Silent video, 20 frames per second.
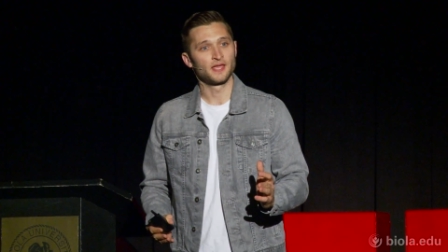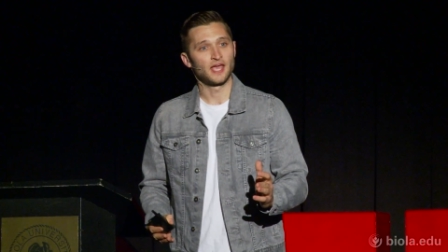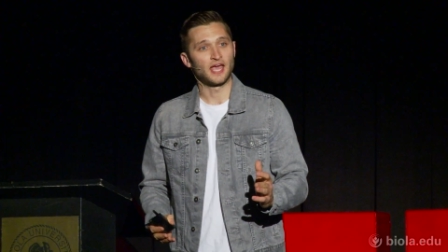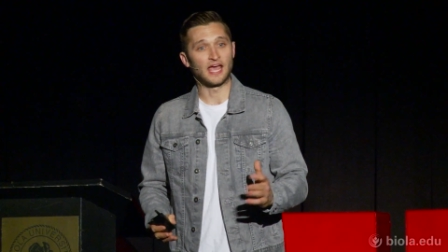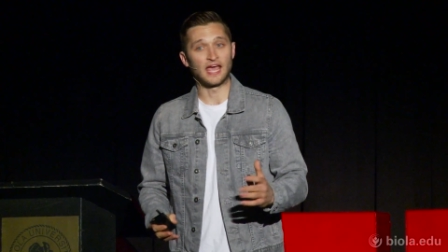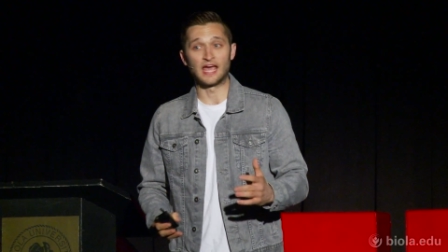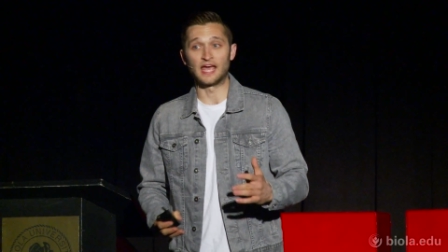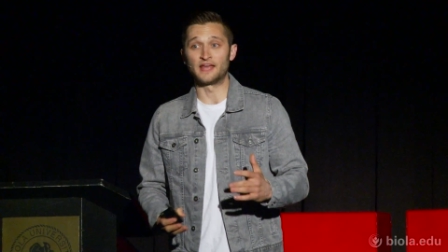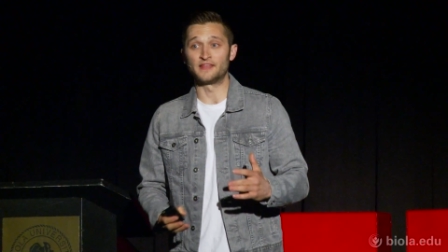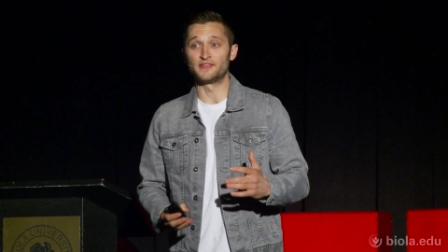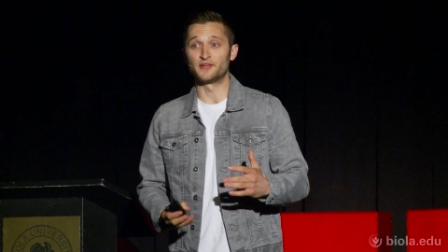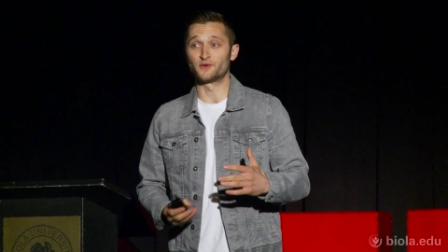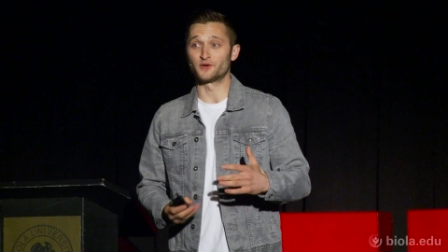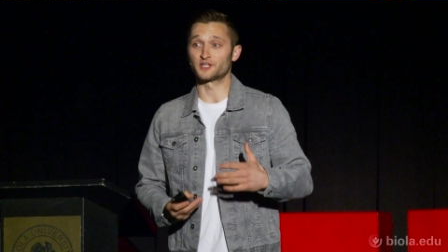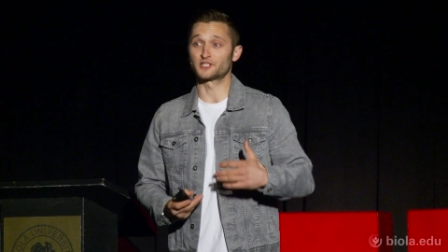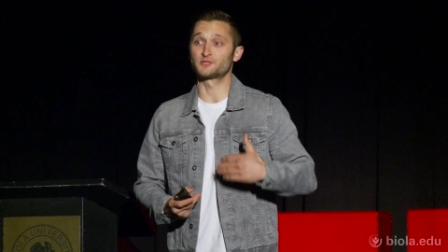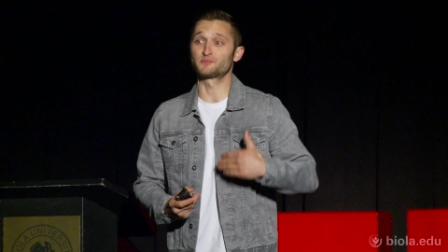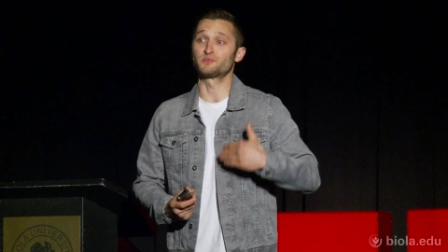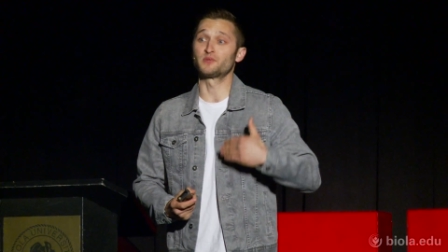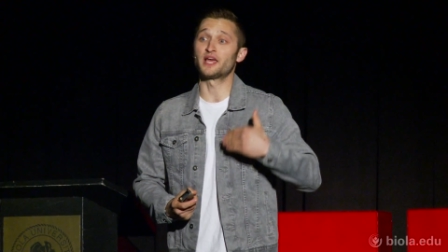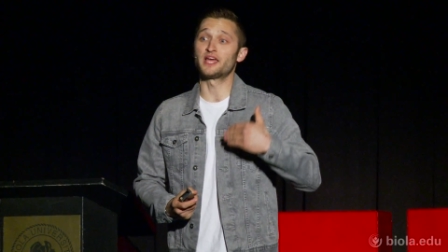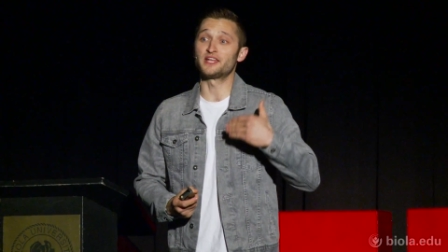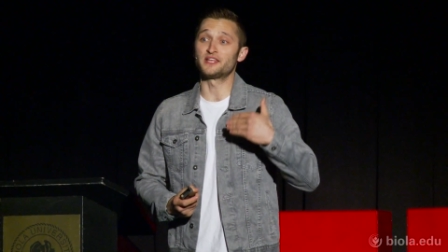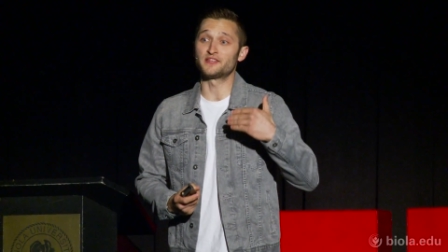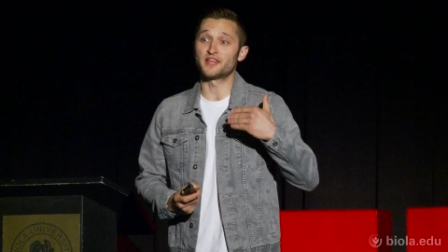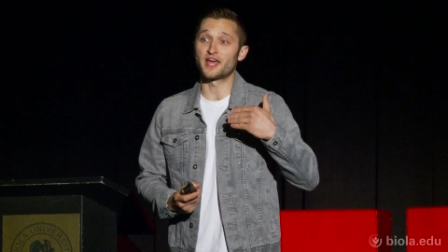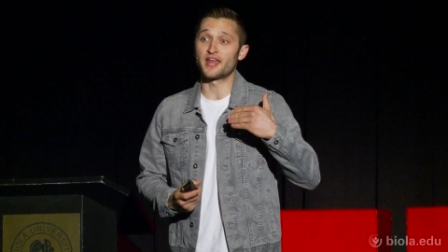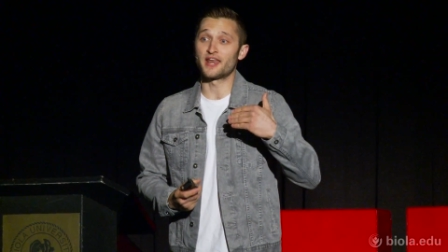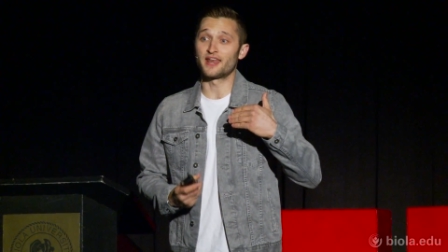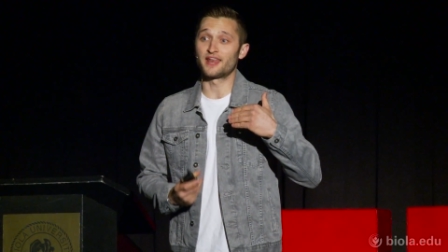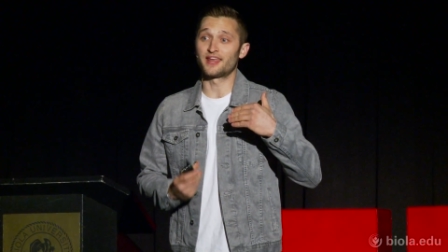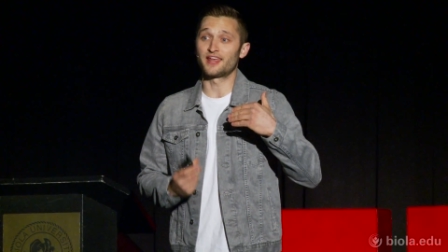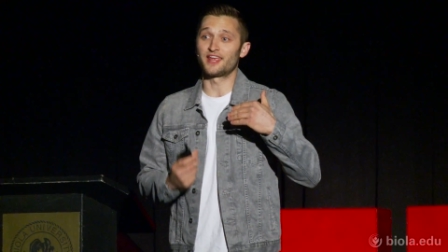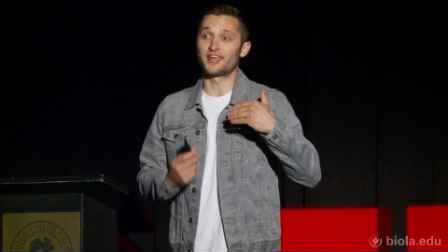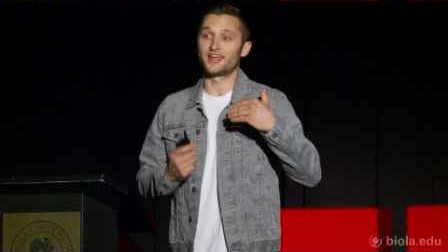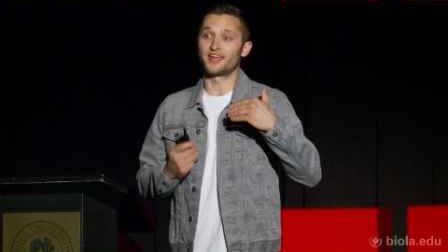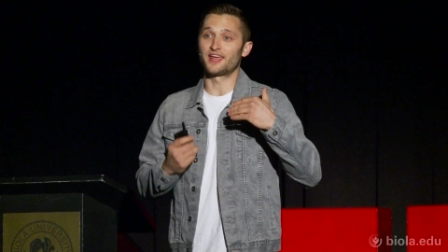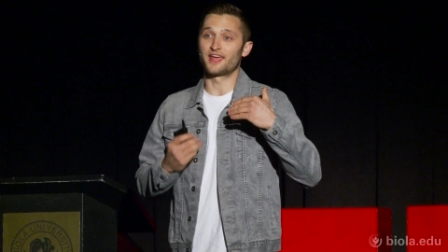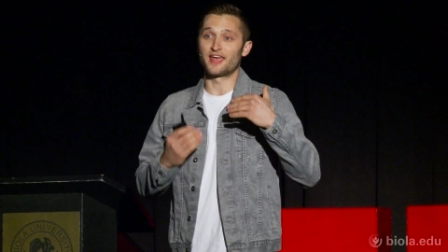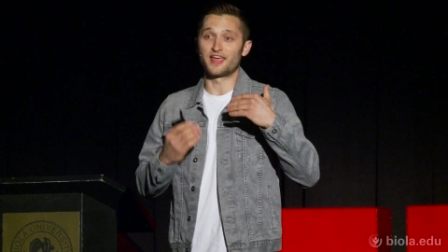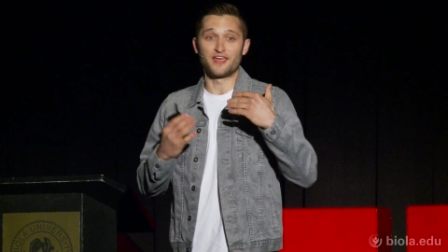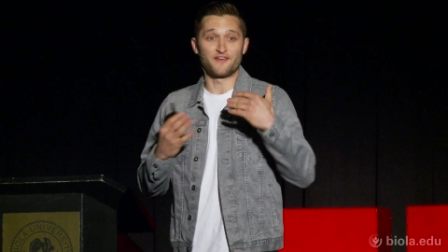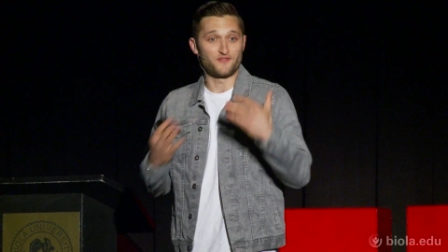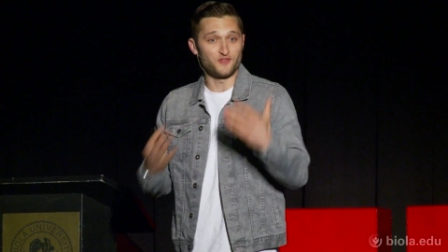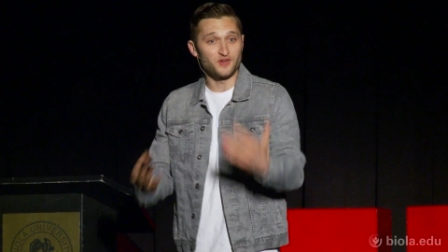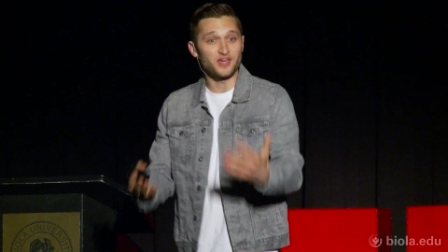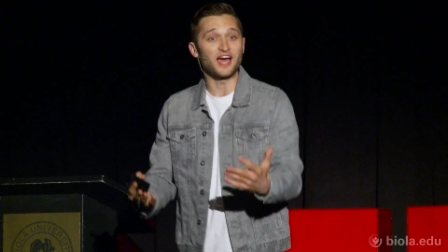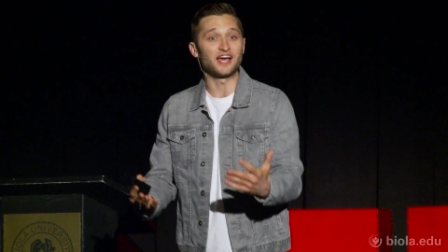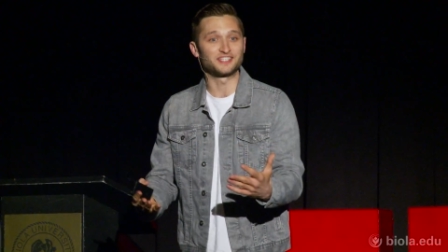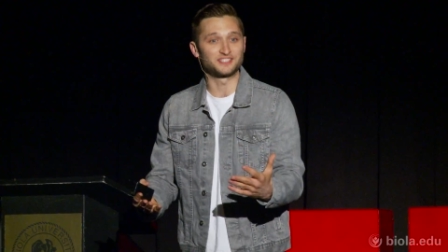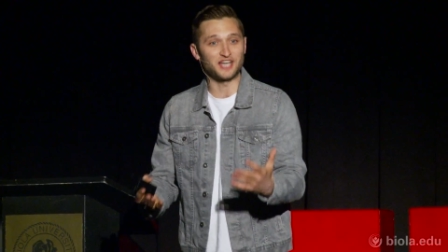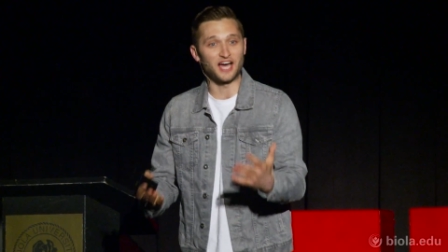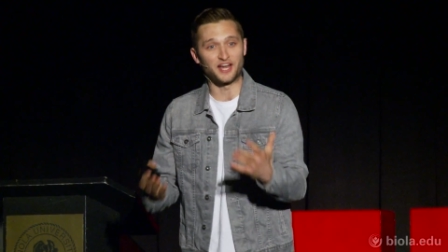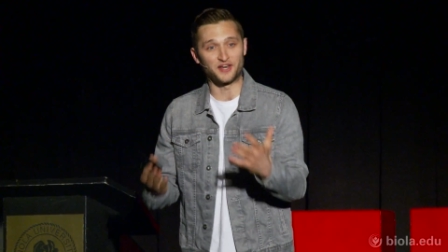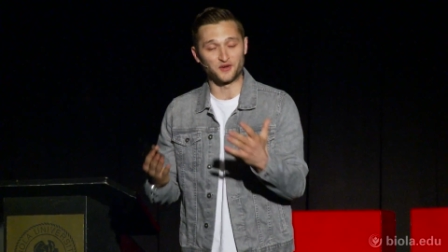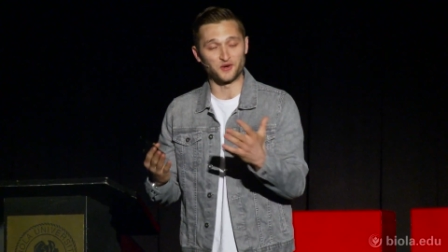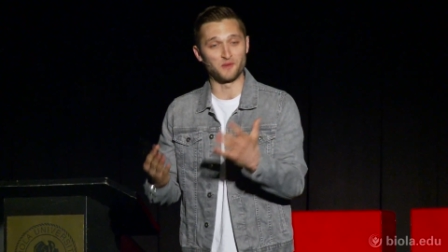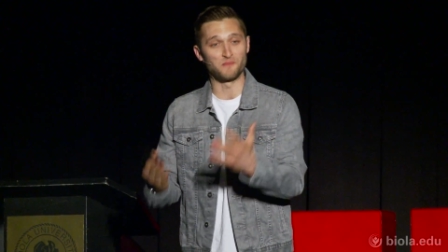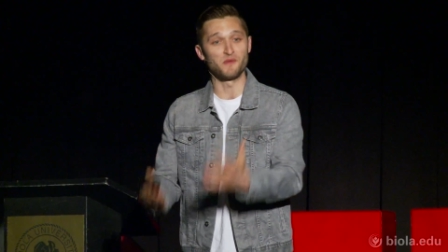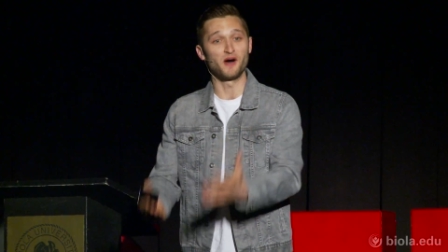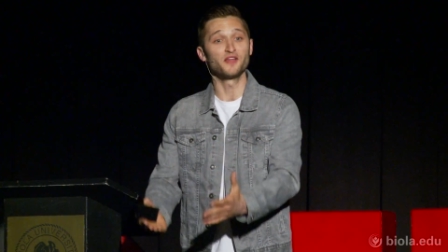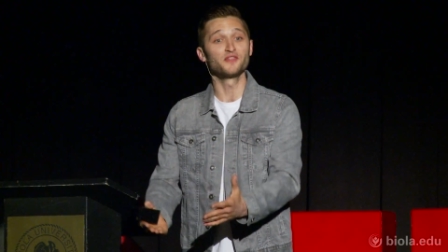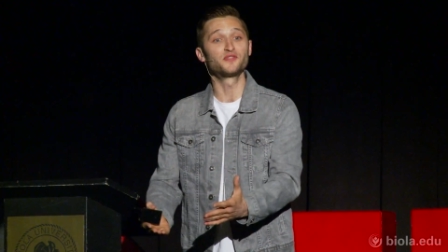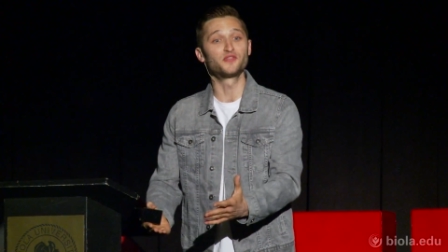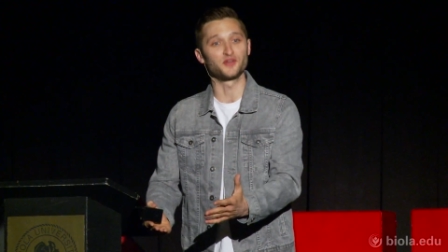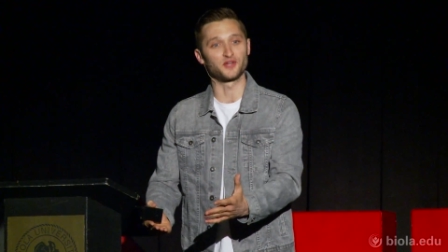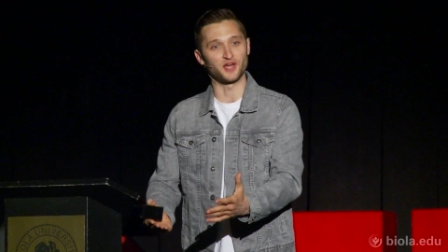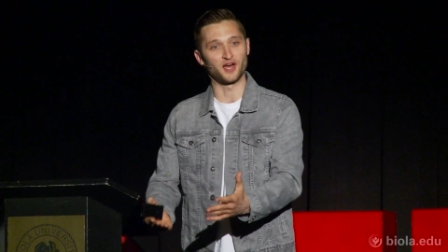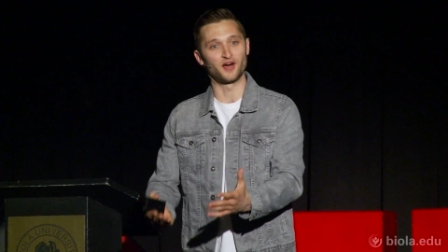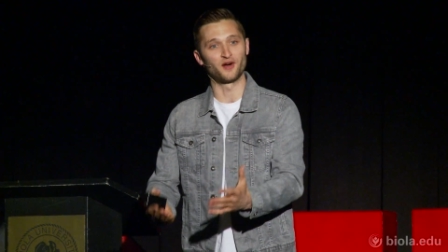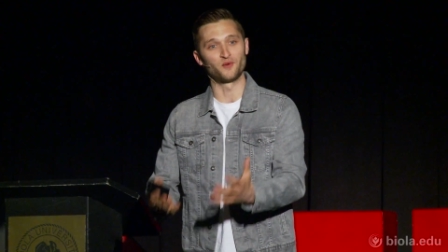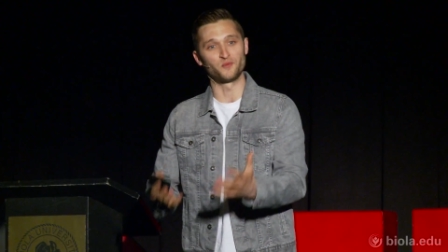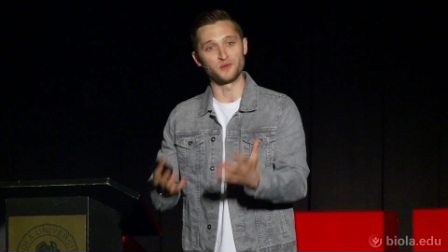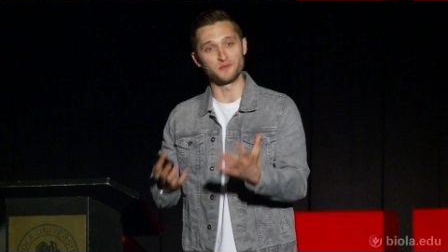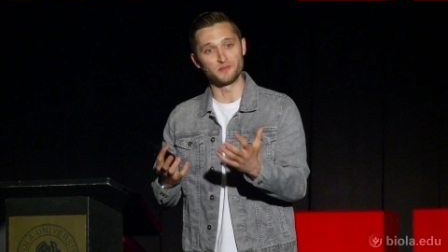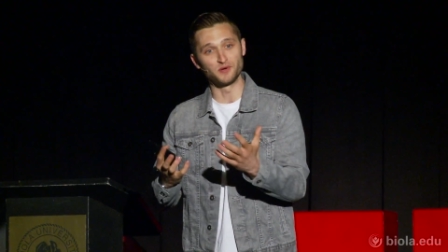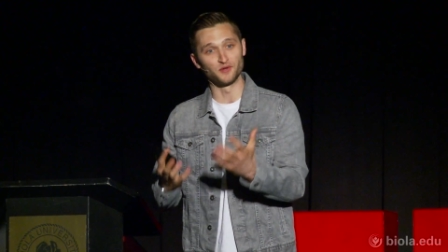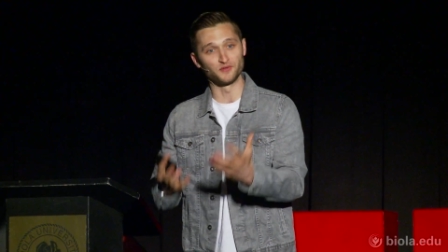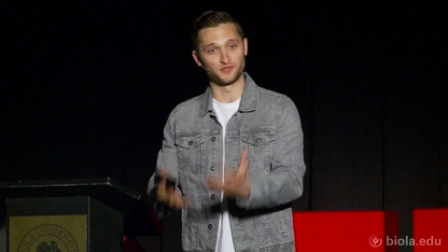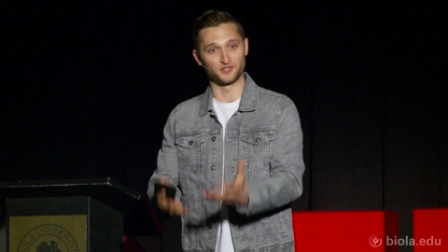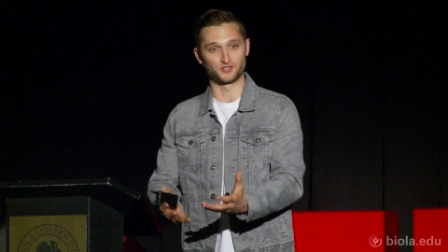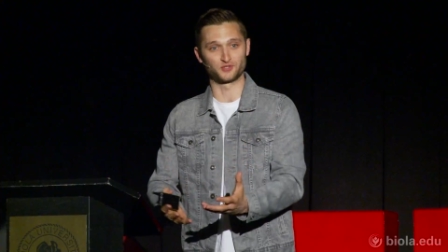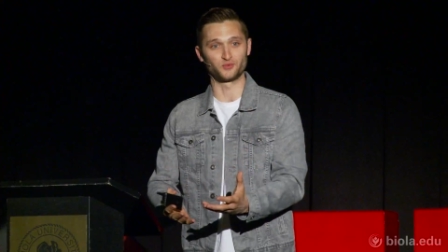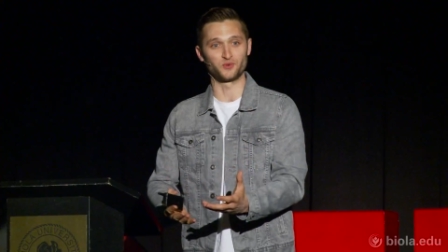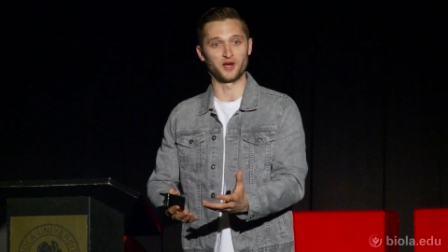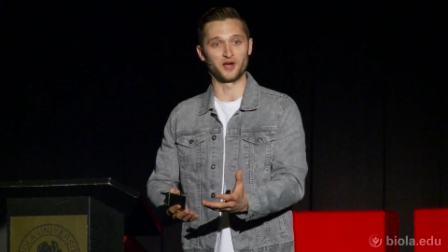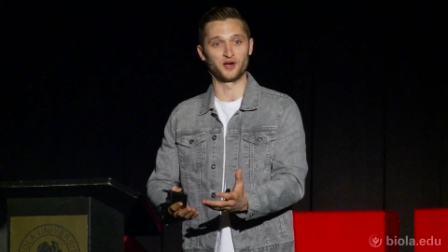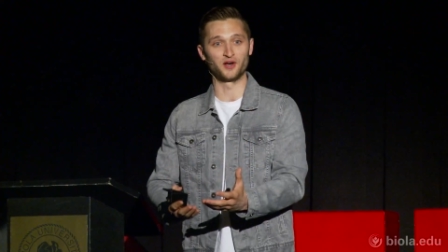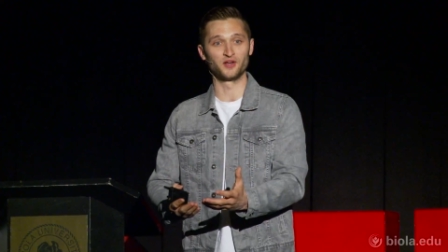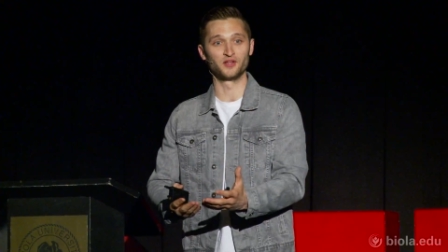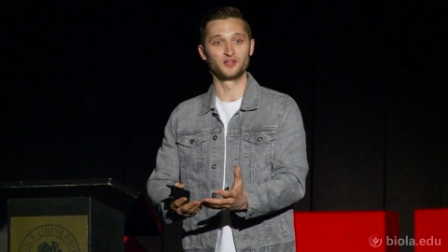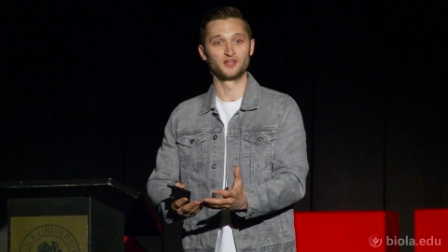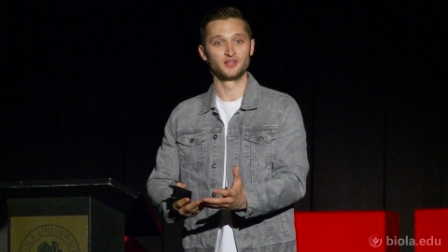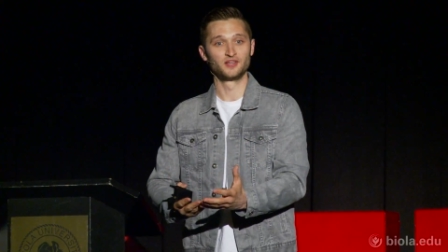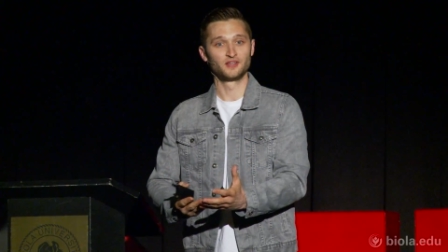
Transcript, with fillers: And they were explaining that if you guys got here a month ago and we built this well,